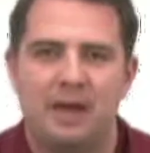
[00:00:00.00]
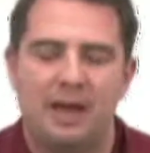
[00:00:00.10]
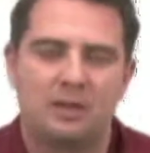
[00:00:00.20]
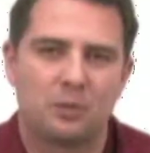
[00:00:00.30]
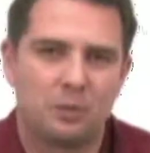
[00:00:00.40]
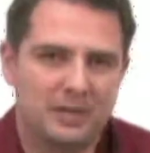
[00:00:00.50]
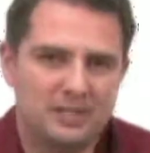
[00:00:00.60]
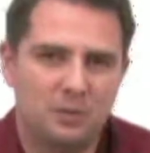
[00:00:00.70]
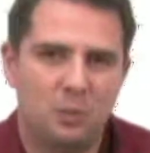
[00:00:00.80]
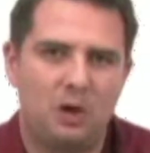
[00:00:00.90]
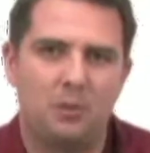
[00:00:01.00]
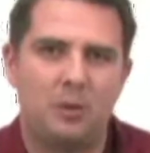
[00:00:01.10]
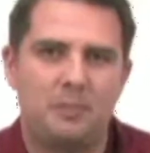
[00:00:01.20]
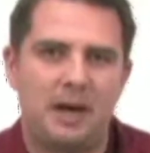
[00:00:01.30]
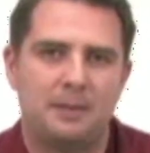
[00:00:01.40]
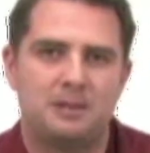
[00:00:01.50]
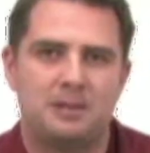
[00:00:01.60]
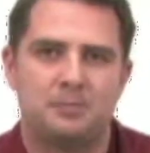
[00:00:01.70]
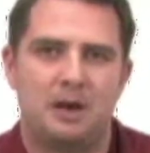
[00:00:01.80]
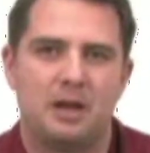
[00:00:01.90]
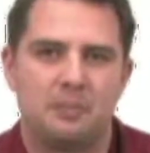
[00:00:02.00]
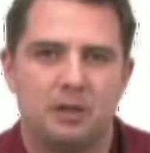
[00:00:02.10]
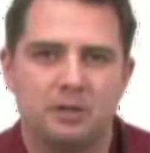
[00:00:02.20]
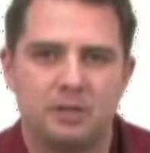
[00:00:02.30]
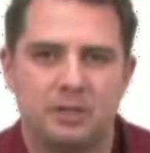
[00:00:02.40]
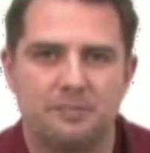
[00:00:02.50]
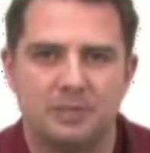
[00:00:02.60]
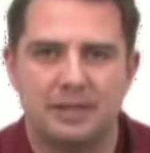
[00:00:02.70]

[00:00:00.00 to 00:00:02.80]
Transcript: And the reason why we baptize by immersion